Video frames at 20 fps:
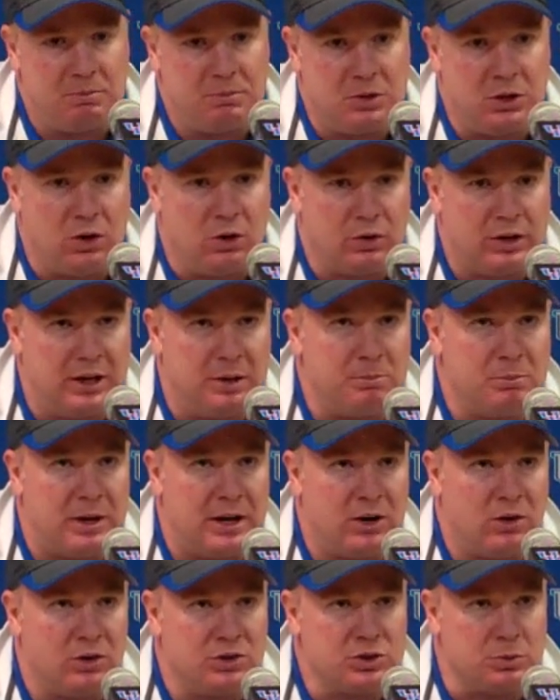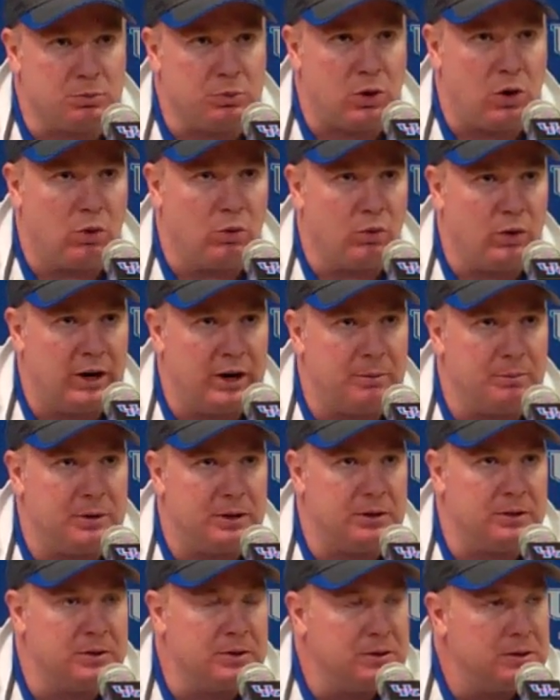you know, get better as a program,
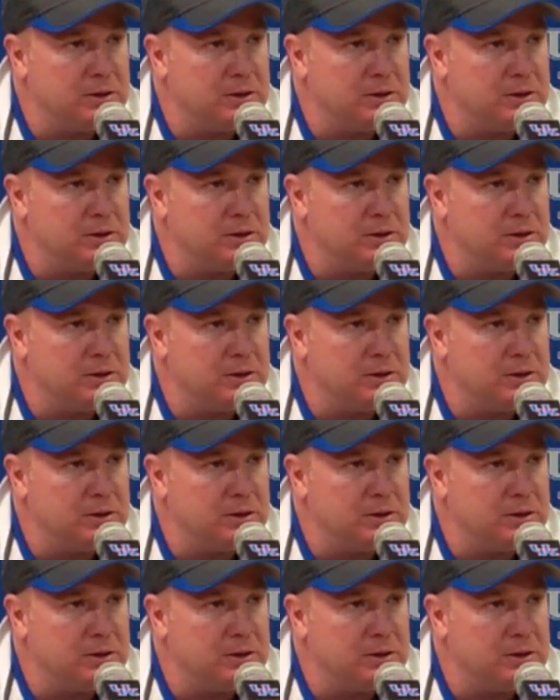and